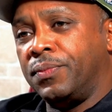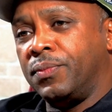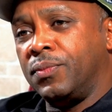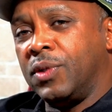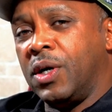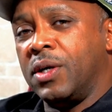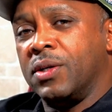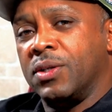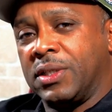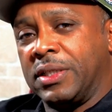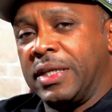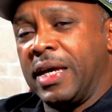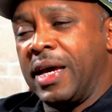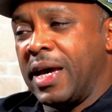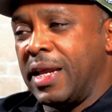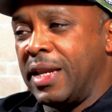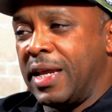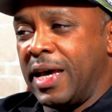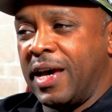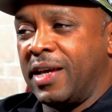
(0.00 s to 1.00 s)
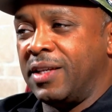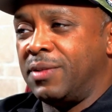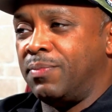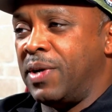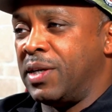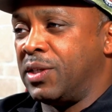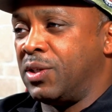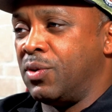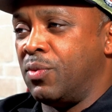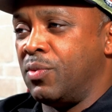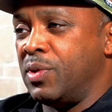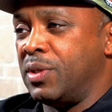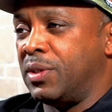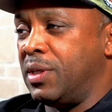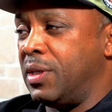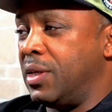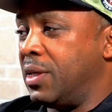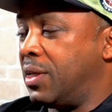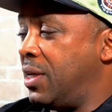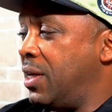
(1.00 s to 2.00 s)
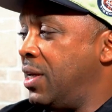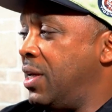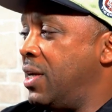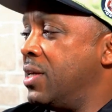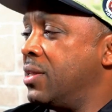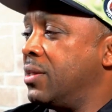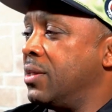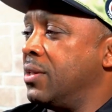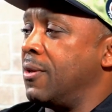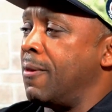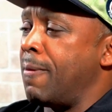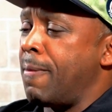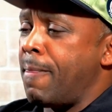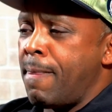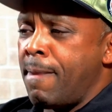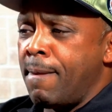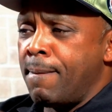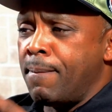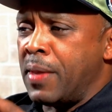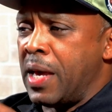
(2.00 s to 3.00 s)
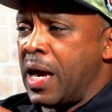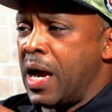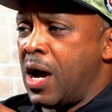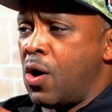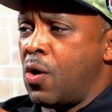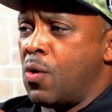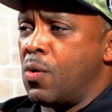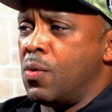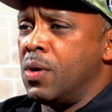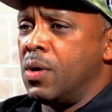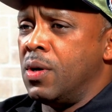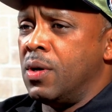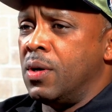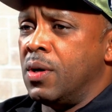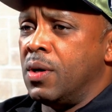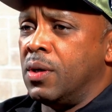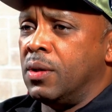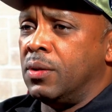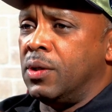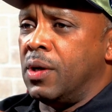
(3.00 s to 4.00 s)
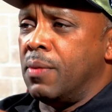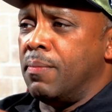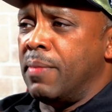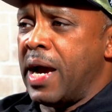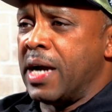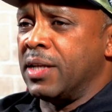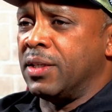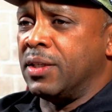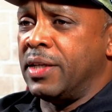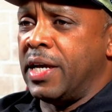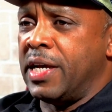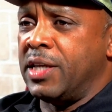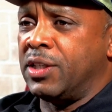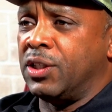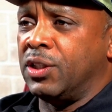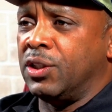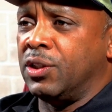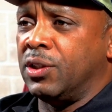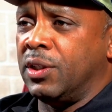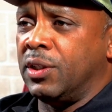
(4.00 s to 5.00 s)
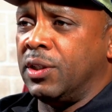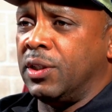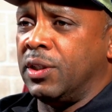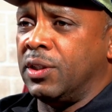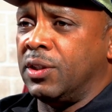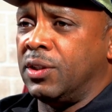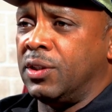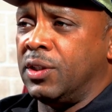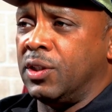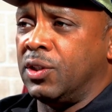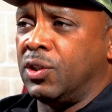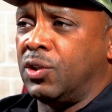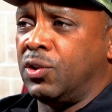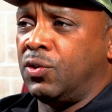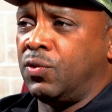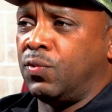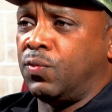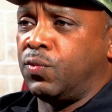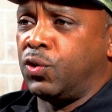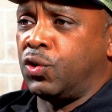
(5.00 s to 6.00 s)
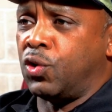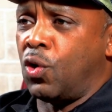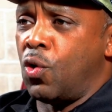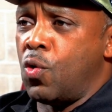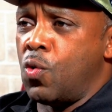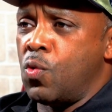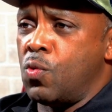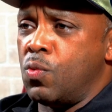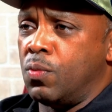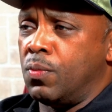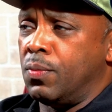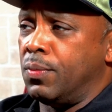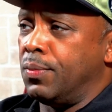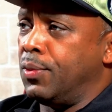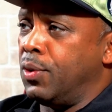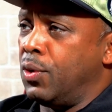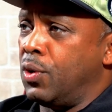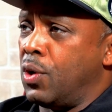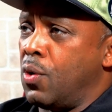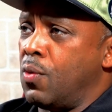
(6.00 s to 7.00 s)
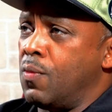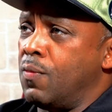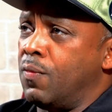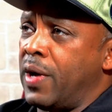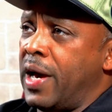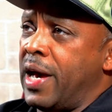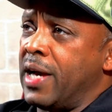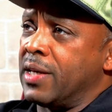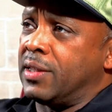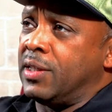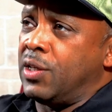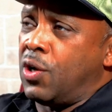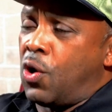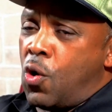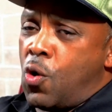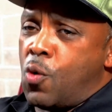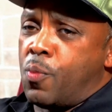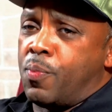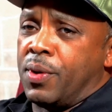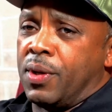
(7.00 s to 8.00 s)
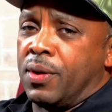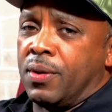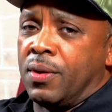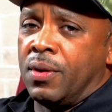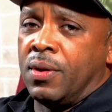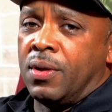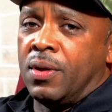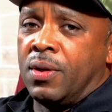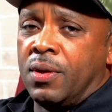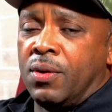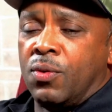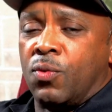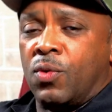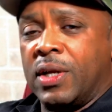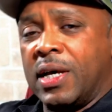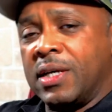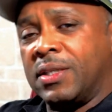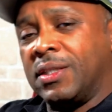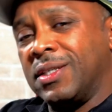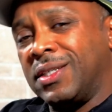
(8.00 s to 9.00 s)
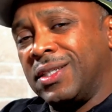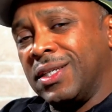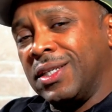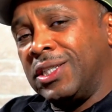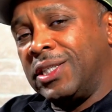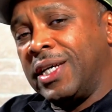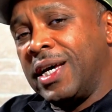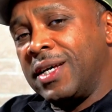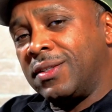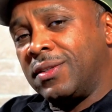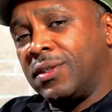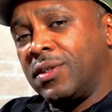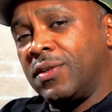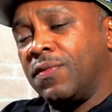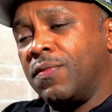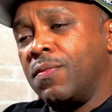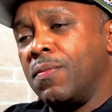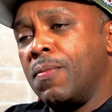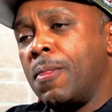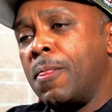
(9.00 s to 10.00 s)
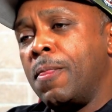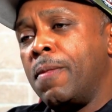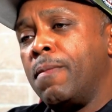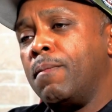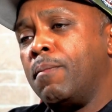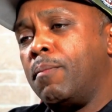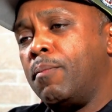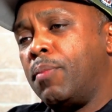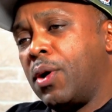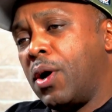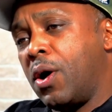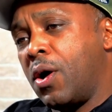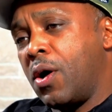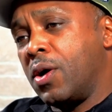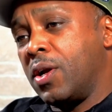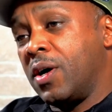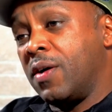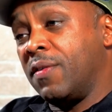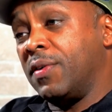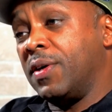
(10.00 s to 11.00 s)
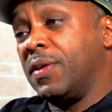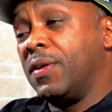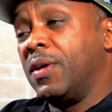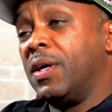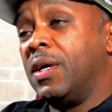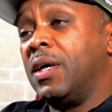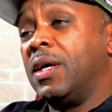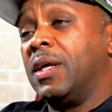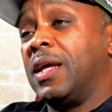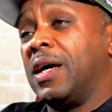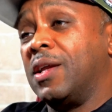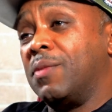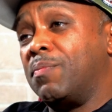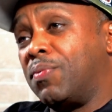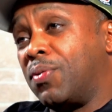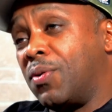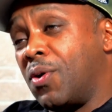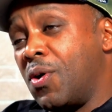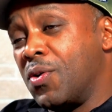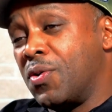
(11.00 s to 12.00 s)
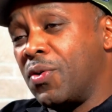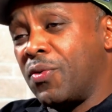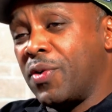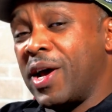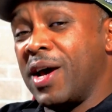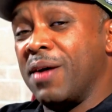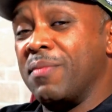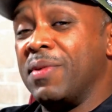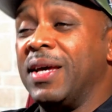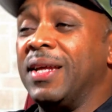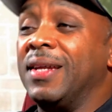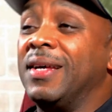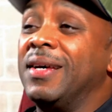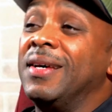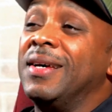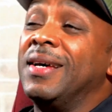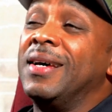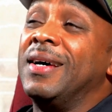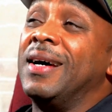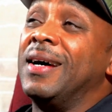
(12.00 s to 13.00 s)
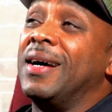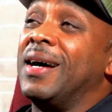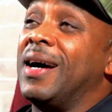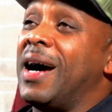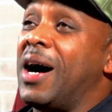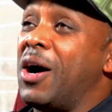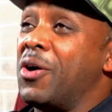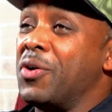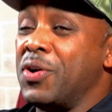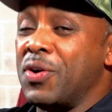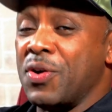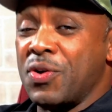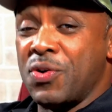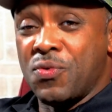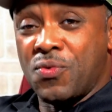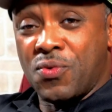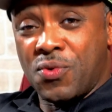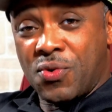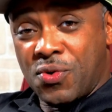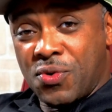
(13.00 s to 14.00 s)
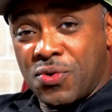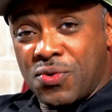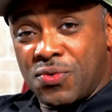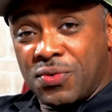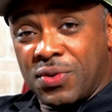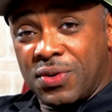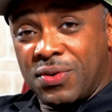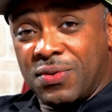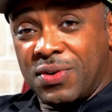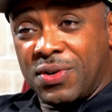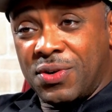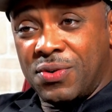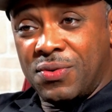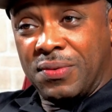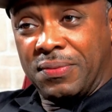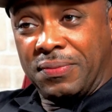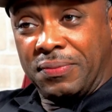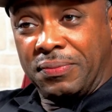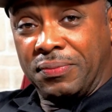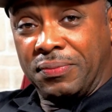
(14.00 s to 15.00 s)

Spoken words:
understand that, especially when we see the kids and how their imagination is so vastly open. Well, that's the suggestive part of it. Now, the programming out here in the world, and